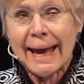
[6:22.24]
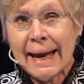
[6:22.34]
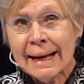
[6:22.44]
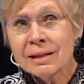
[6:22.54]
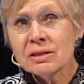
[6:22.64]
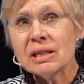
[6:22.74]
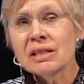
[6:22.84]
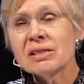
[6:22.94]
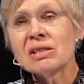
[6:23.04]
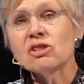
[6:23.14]
and
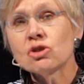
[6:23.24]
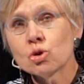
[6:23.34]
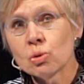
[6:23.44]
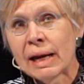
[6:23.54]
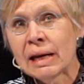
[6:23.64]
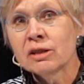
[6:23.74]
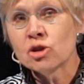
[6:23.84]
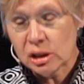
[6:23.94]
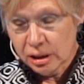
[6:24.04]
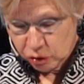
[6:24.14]
its
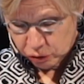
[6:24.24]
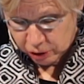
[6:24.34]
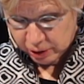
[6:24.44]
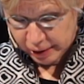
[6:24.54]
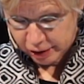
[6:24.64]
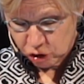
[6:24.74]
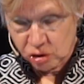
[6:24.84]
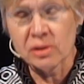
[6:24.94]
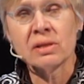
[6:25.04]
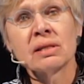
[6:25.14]
strange
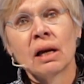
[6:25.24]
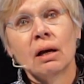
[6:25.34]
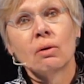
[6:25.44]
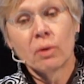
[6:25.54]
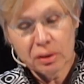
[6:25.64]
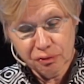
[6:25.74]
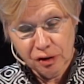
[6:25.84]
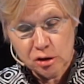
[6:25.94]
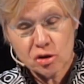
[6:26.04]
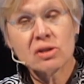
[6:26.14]
interconnections with
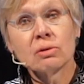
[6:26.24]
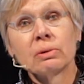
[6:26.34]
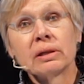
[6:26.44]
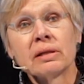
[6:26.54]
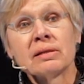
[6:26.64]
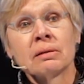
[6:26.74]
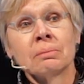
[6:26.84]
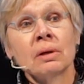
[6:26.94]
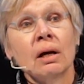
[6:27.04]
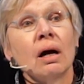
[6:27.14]
French
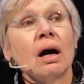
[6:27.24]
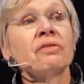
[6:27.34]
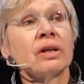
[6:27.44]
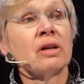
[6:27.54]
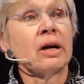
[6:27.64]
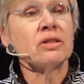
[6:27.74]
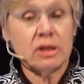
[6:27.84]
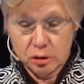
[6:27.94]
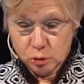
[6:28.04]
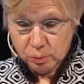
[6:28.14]
surrealism of the
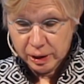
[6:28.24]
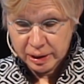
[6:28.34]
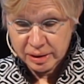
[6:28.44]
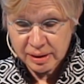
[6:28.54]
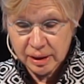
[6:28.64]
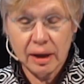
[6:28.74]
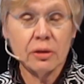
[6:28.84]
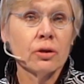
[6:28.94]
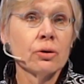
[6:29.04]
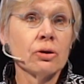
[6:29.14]
1920s
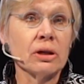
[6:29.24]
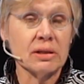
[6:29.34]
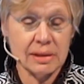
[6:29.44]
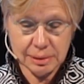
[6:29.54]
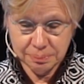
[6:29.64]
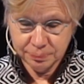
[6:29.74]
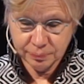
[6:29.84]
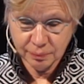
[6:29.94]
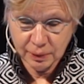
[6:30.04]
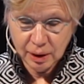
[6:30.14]
and 30s.
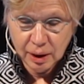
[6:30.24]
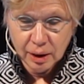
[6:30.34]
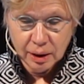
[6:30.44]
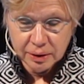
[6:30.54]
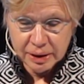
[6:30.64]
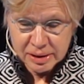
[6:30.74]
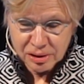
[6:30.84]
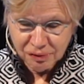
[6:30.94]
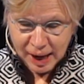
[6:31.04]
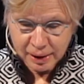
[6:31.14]

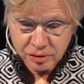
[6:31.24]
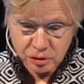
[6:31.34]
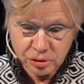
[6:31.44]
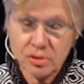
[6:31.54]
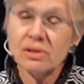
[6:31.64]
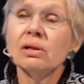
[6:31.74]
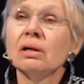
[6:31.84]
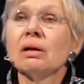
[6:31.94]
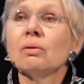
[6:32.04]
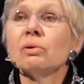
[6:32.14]
These factors,
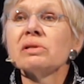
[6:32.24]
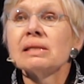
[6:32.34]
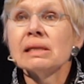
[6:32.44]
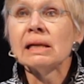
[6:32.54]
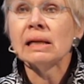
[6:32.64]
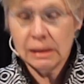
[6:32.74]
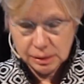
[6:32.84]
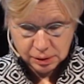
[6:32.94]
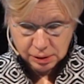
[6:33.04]
we'll see,